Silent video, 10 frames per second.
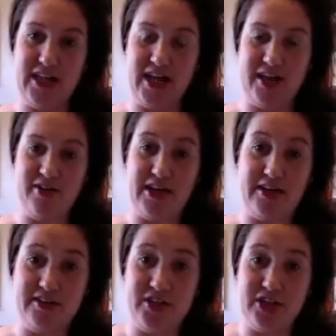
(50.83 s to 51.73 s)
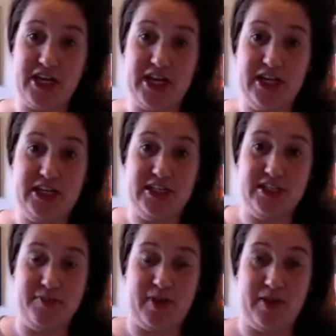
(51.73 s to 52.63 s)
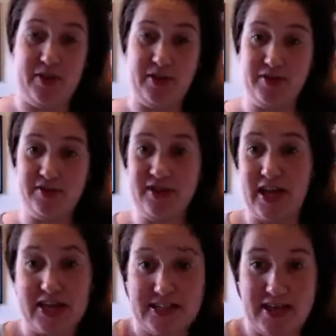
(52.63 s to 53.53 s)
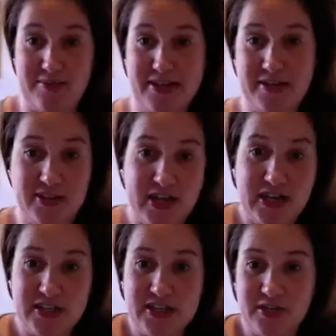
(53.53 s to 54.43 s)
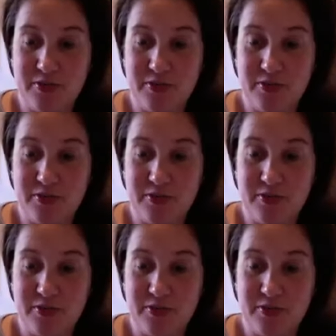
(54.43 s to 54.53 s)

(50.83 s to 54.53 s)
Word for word: how it needs to change because academia is changing,